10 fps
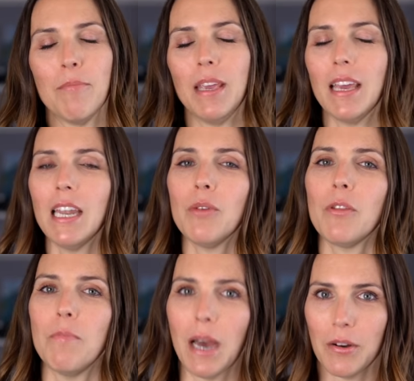Beginning
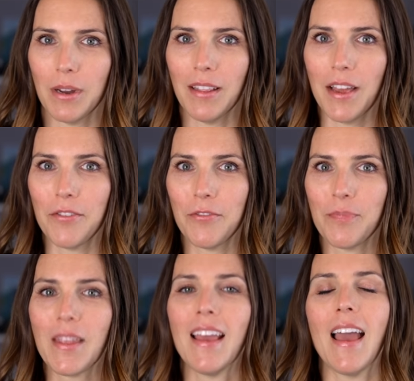with battery life.
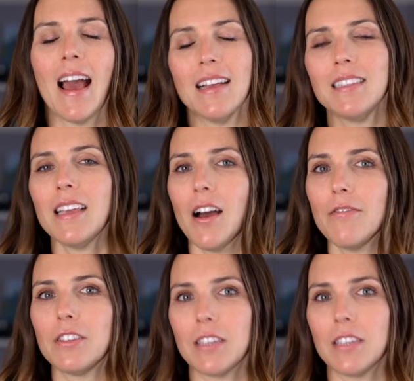As the Alpha